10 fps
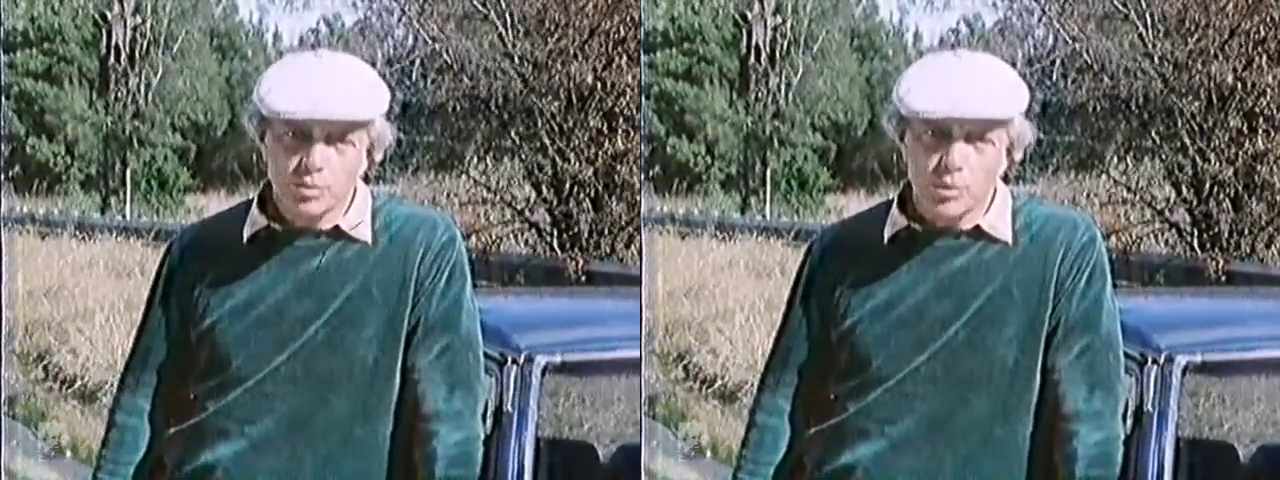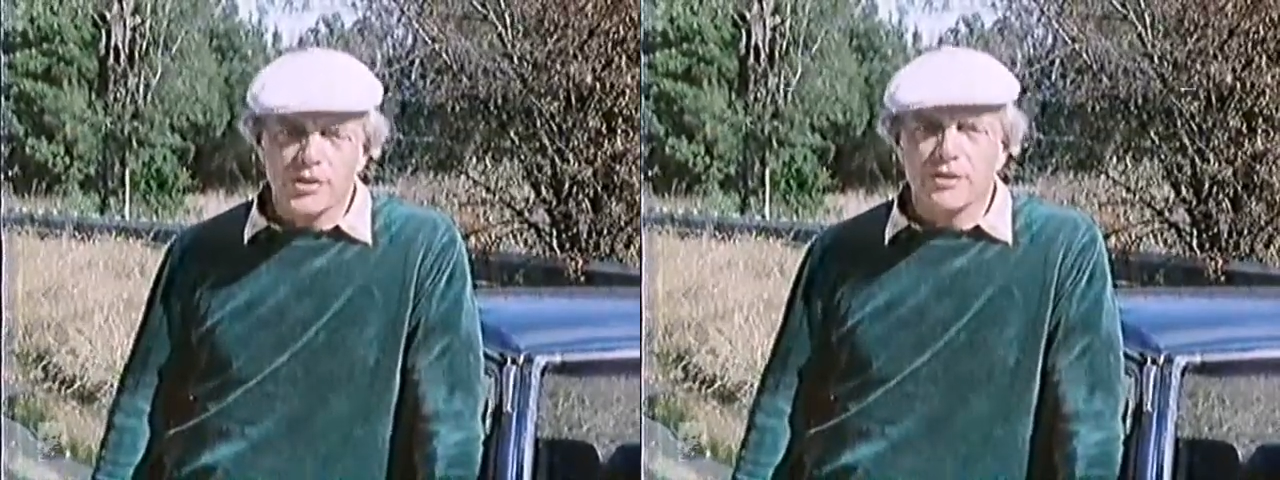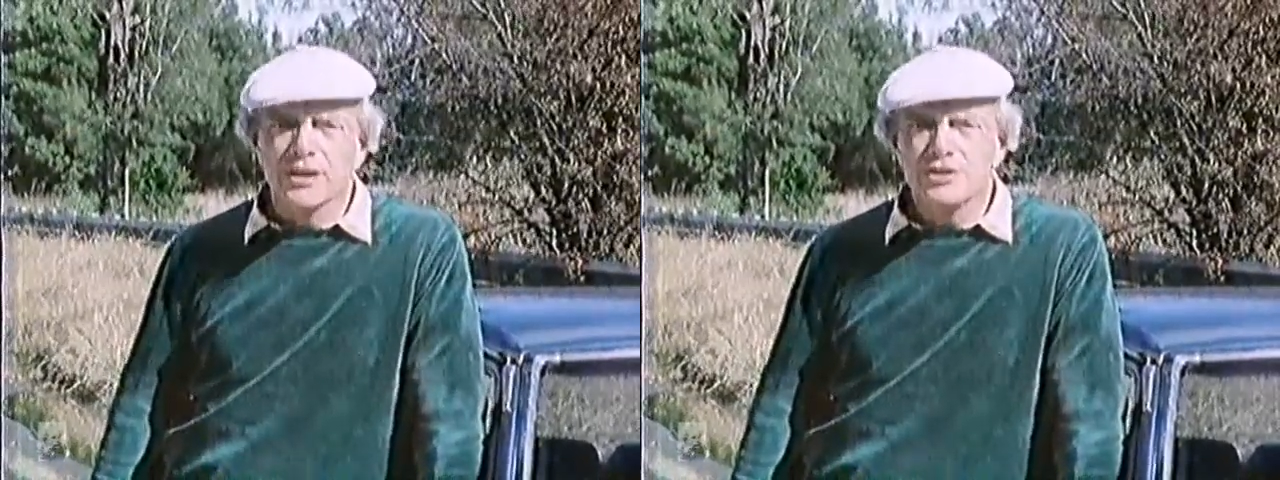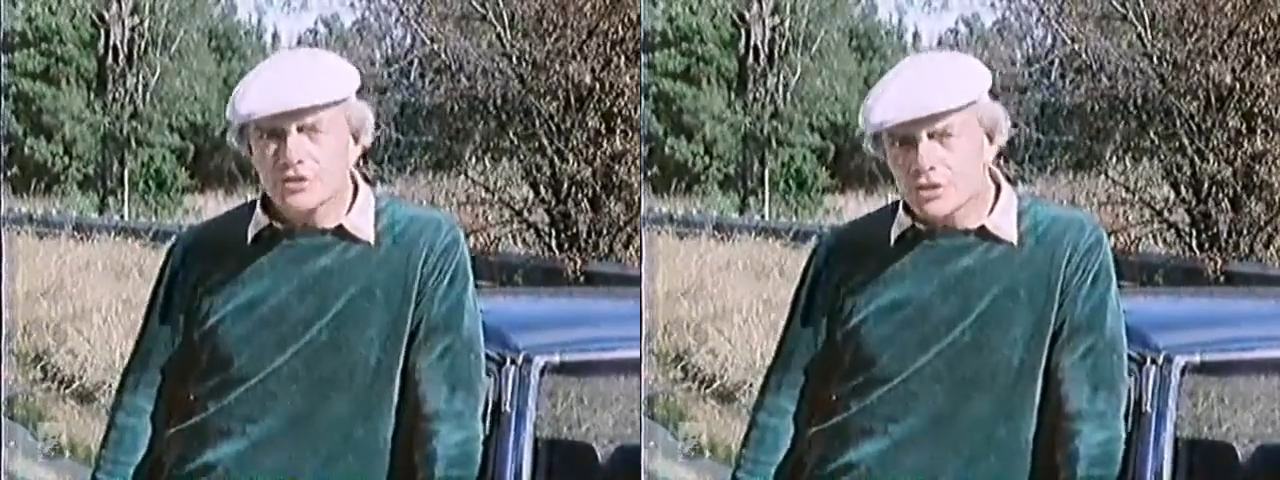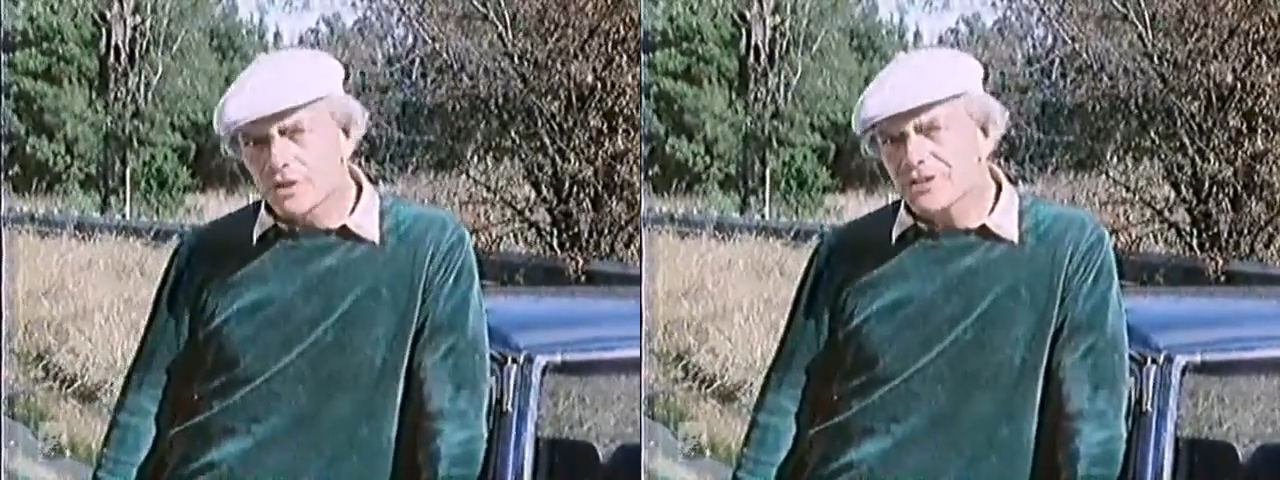When there are
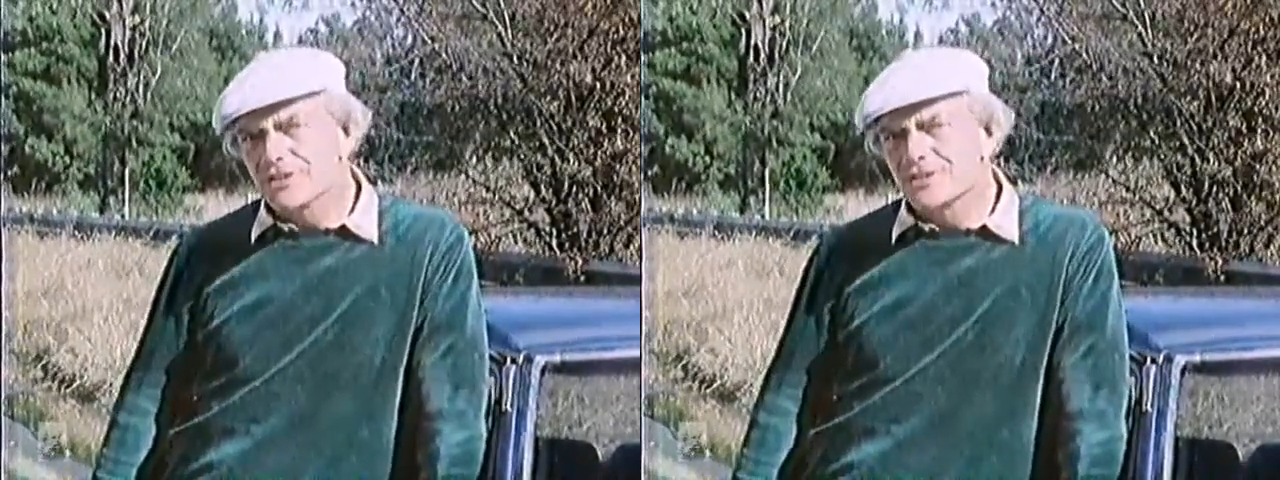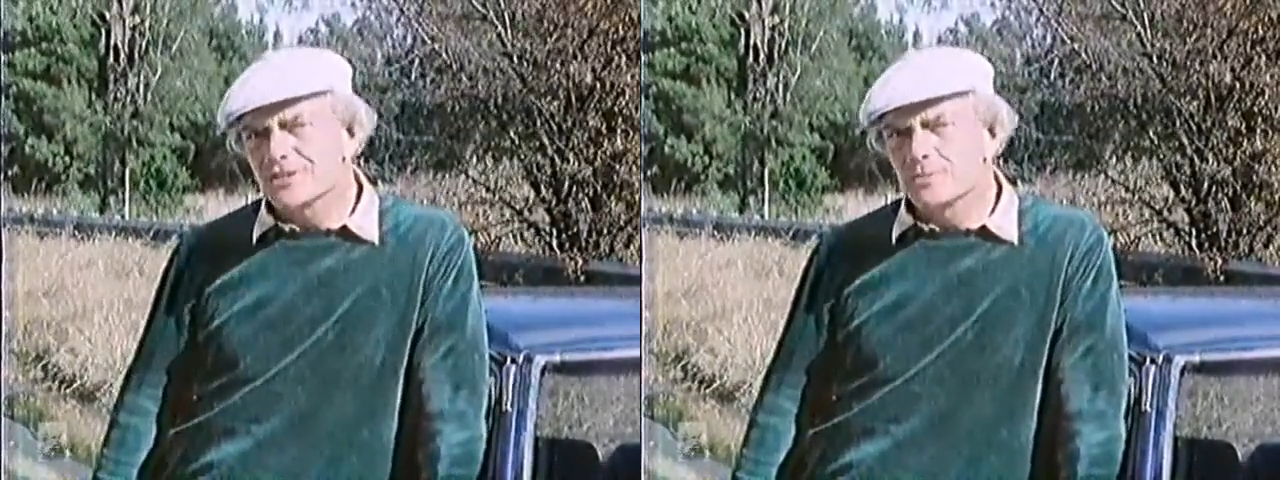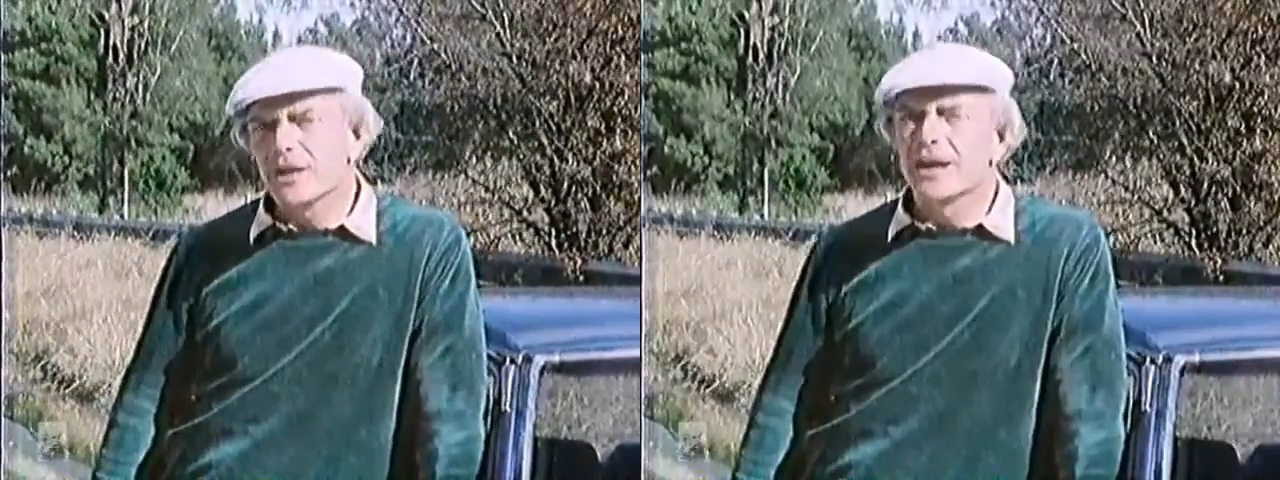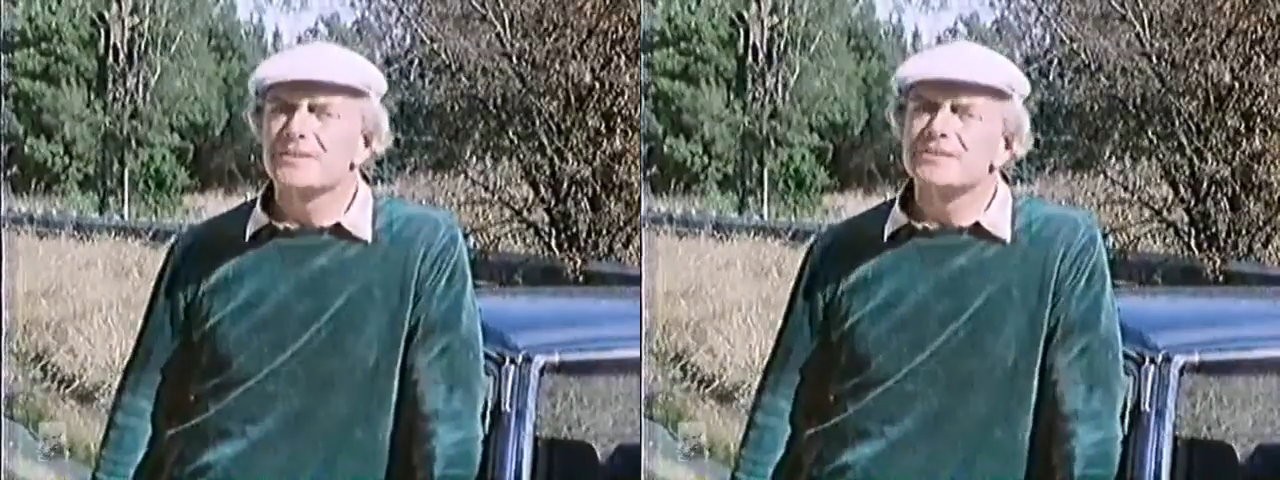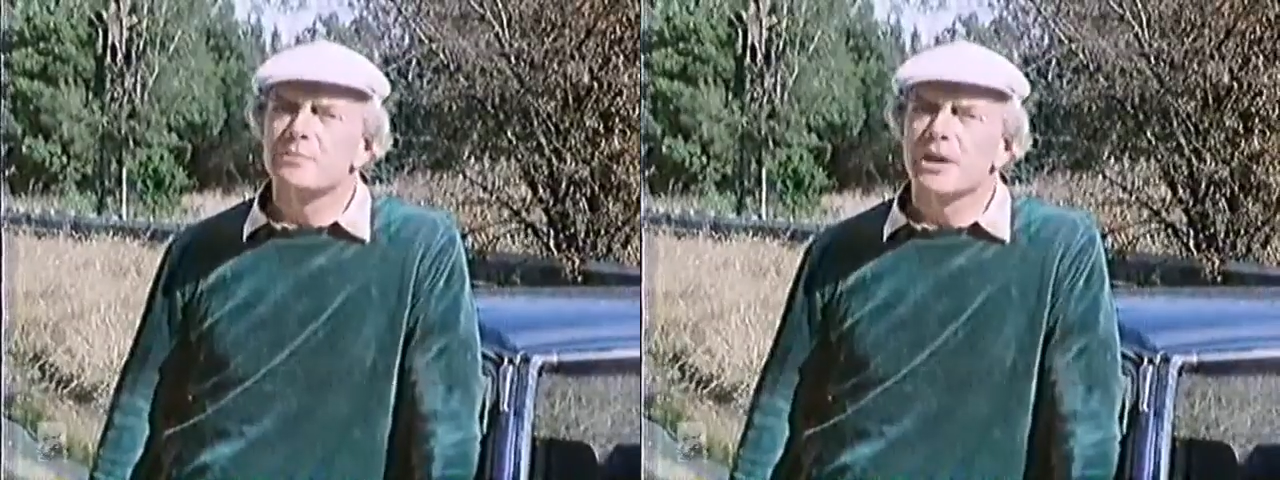new questions to be
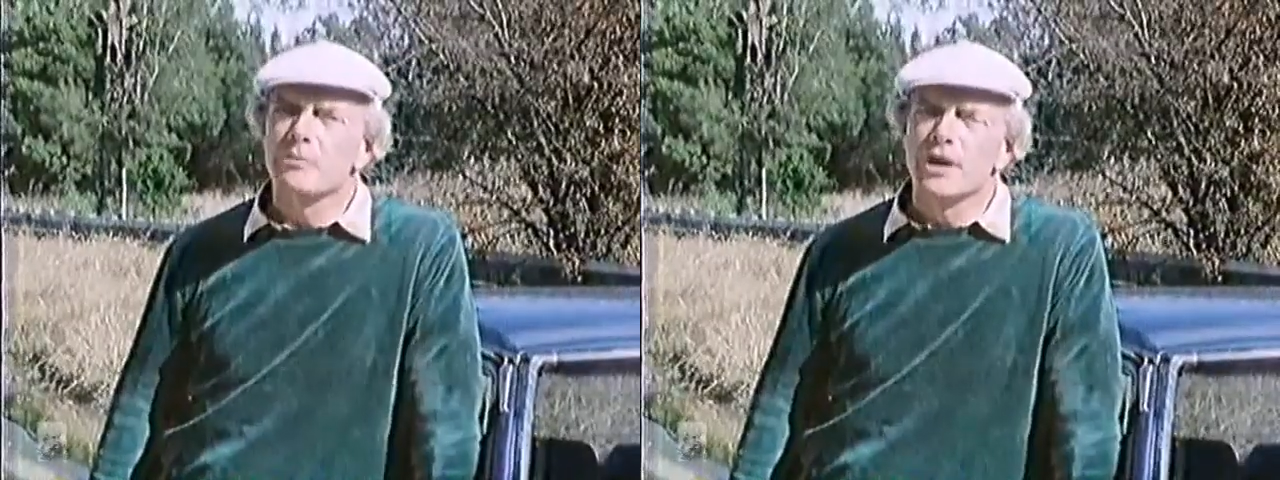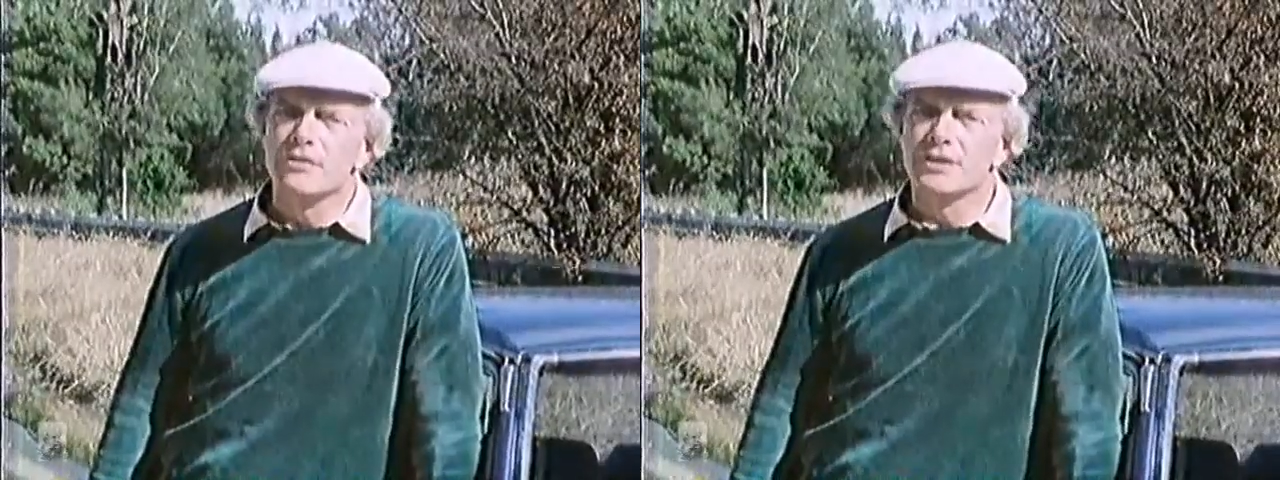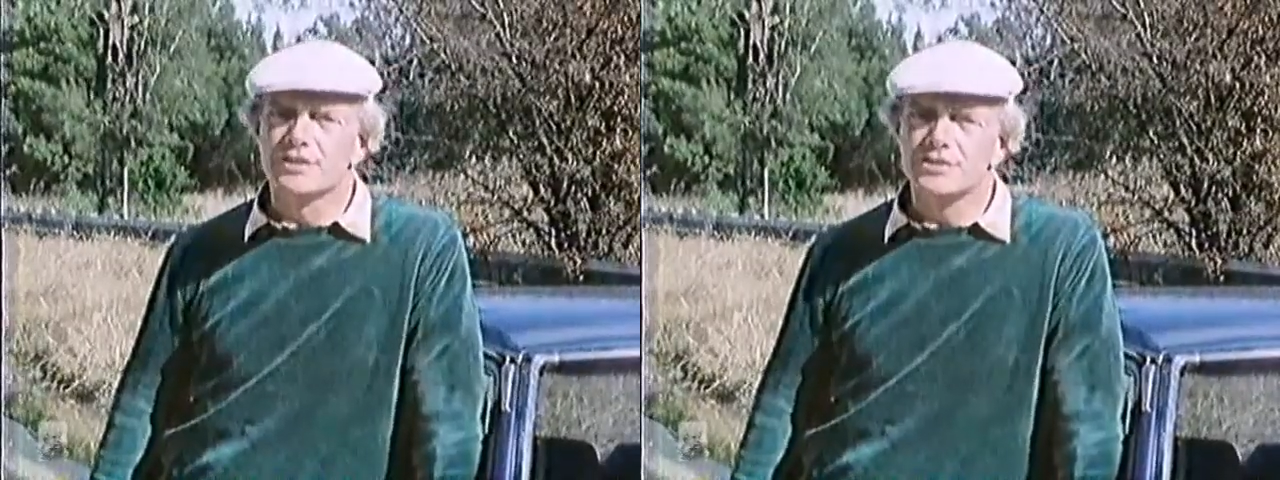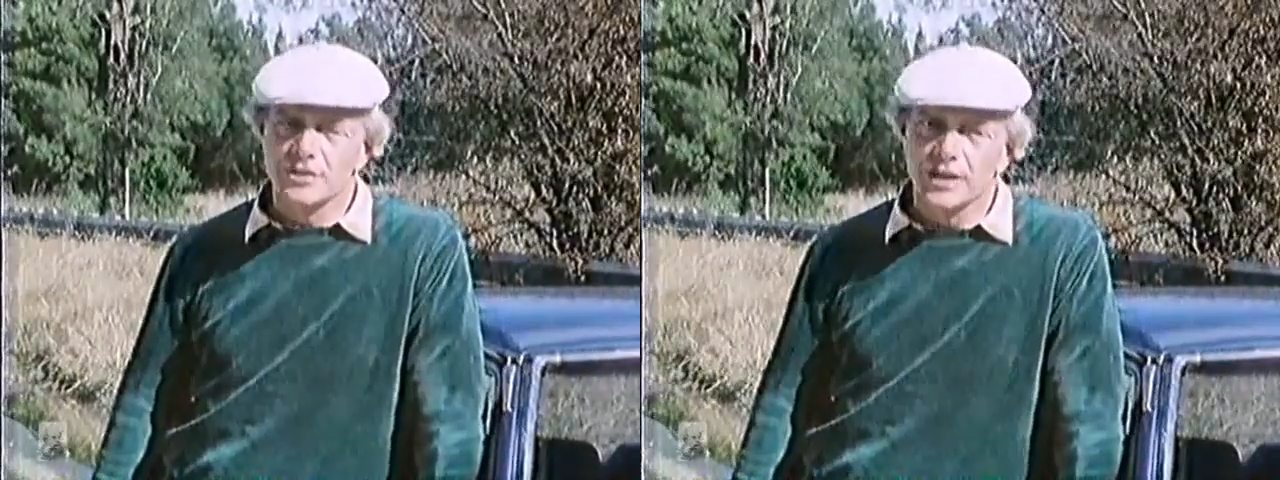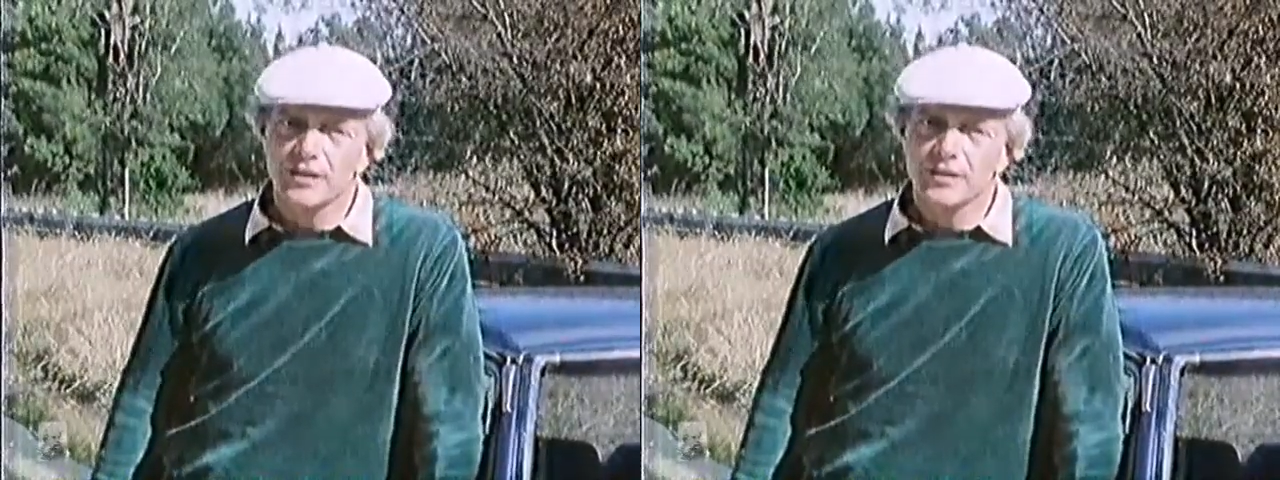asked about motoring in
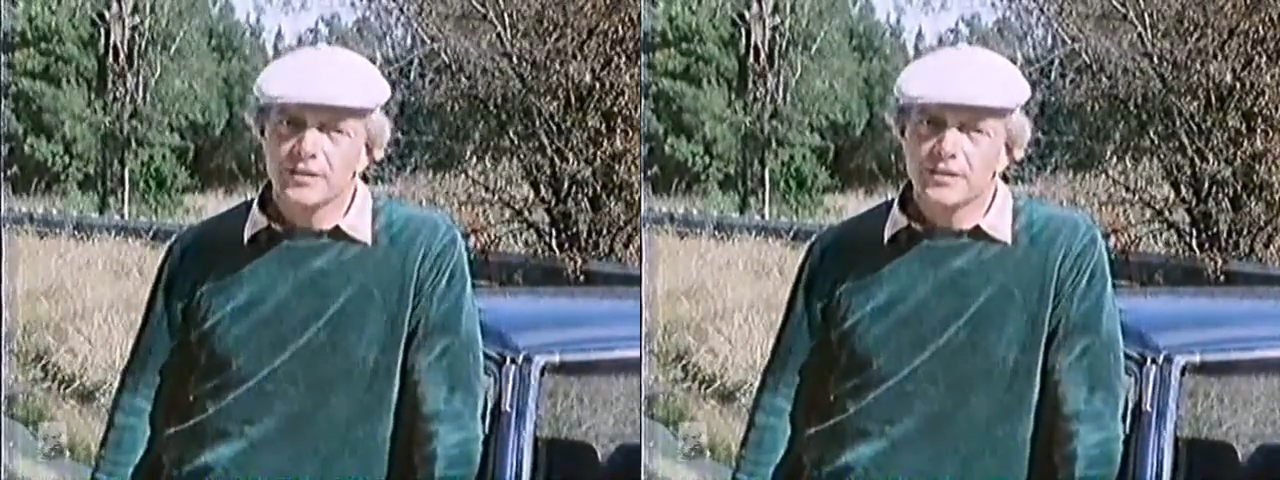Australia,